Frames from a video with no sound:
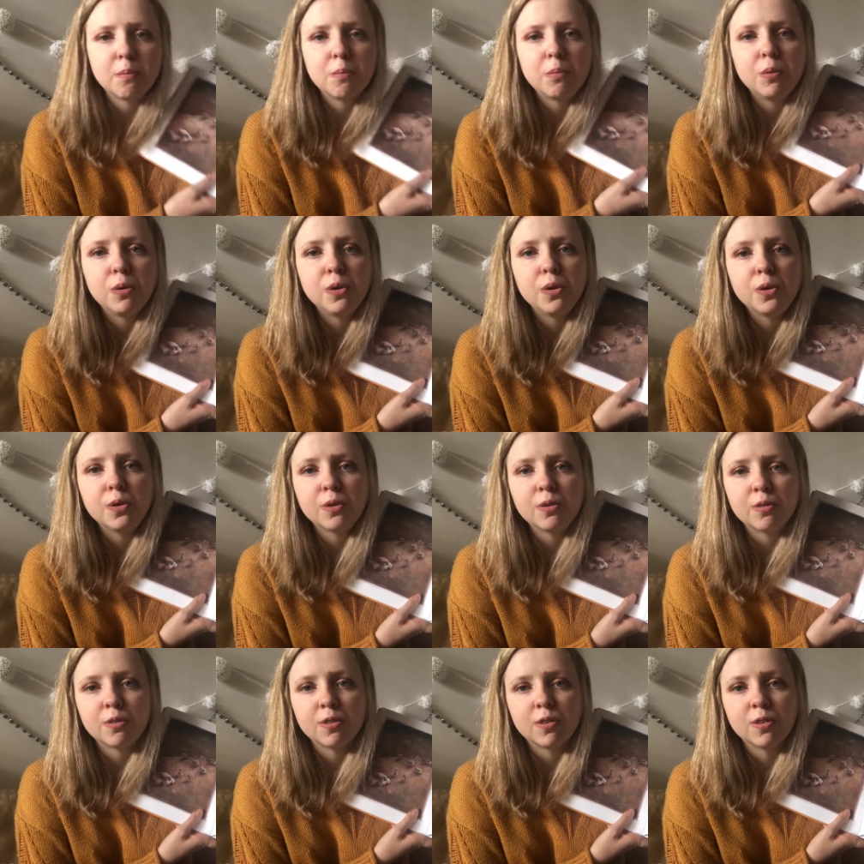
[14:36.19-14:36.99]

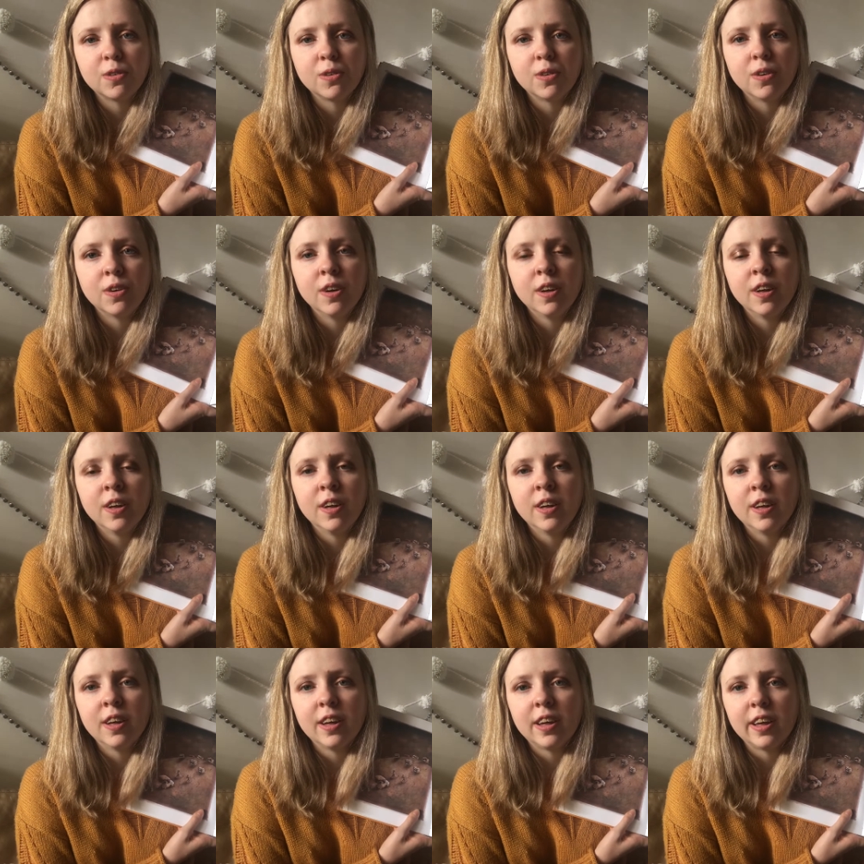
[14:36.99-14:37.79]
beautiful
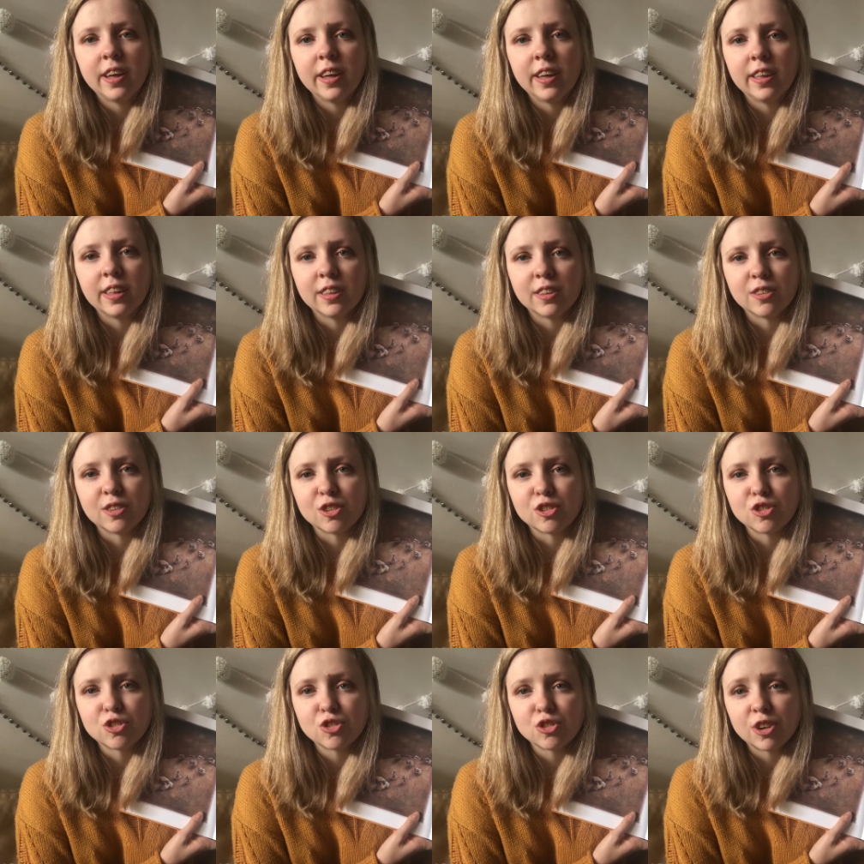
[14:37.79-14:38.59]

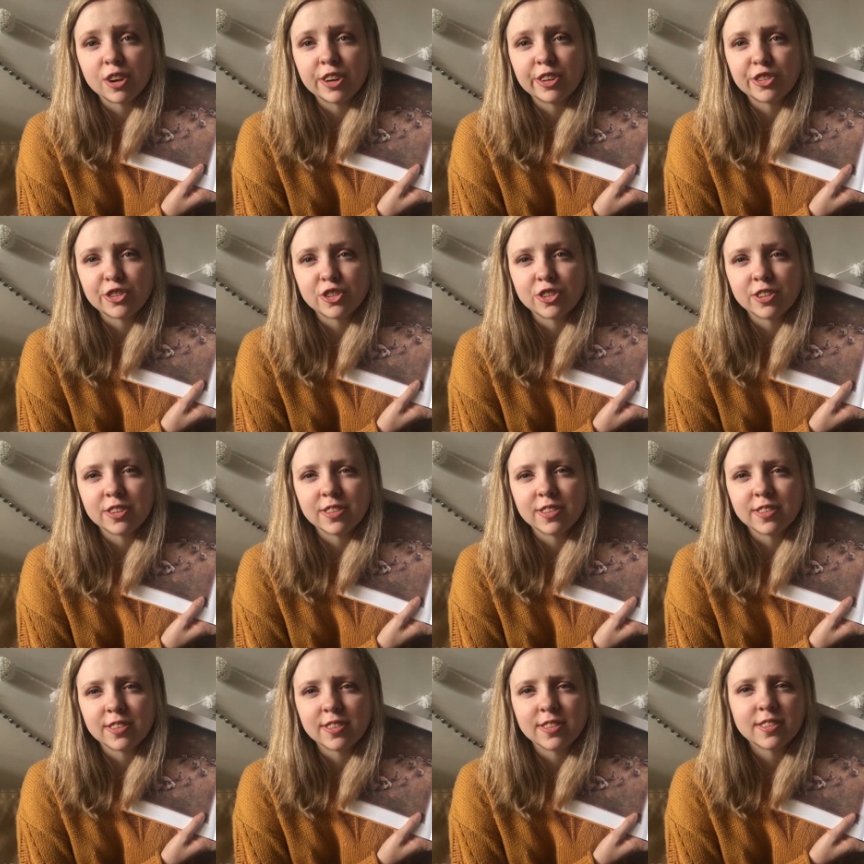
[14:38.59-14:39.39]

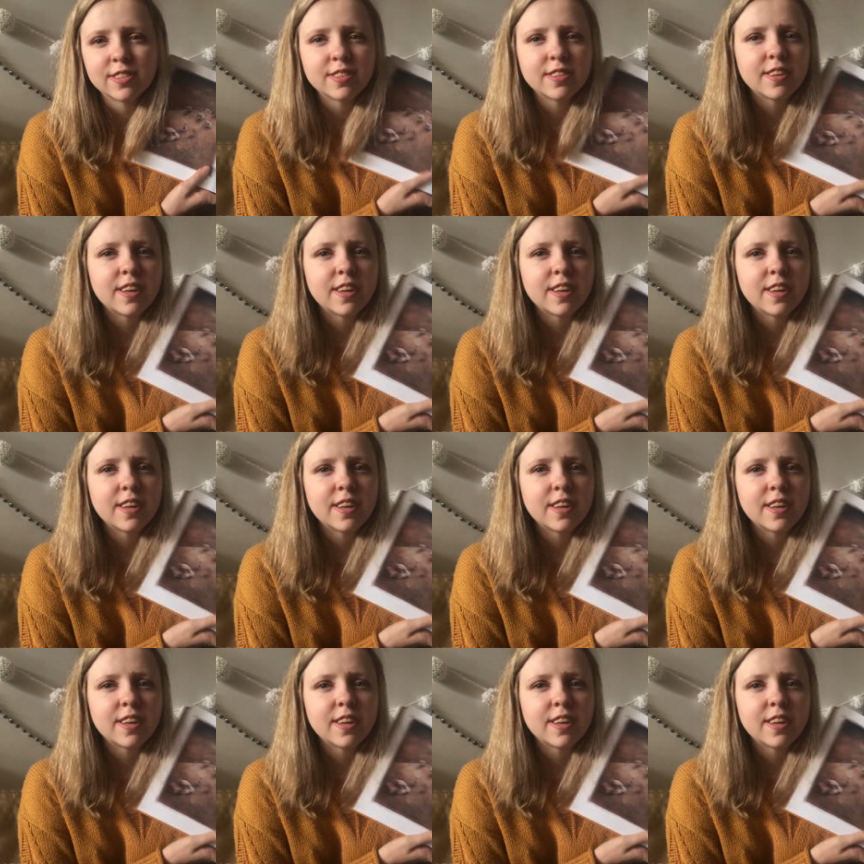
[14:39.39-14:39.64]
illustrations.